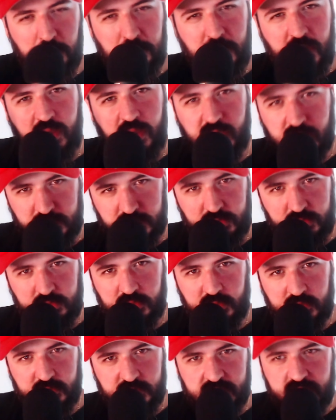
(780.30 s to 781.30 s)
path
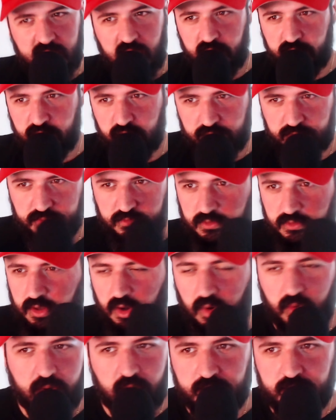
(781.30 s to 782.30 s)
instead of just
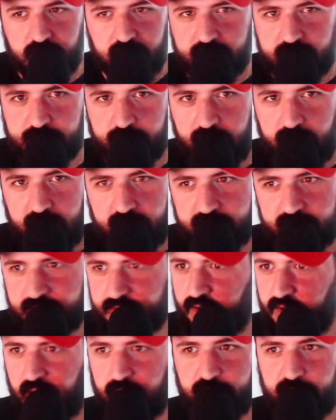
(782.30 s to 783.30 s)
going on the internet and
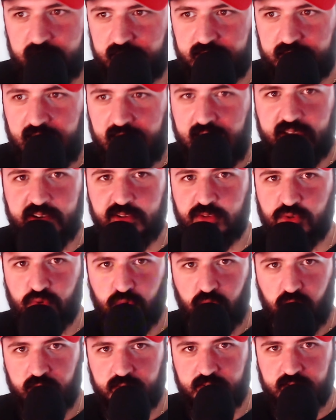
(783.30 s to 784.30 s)
typing in how to
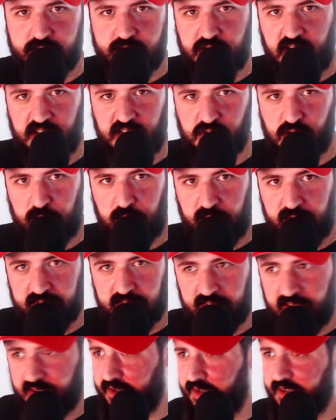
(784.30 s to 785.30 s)
draw into
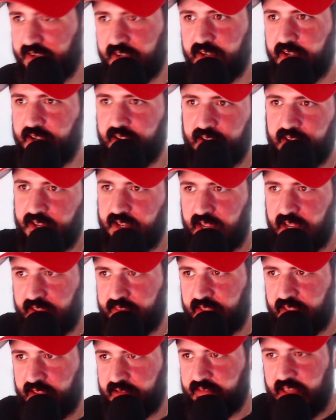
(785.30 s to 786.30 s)
ChatGPT,
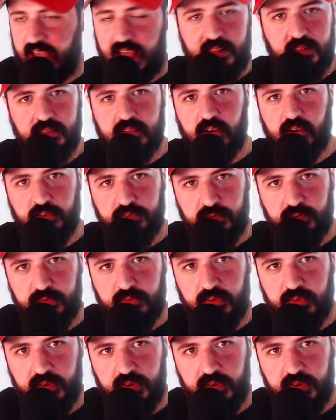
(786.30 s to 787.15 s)
and then that tells you.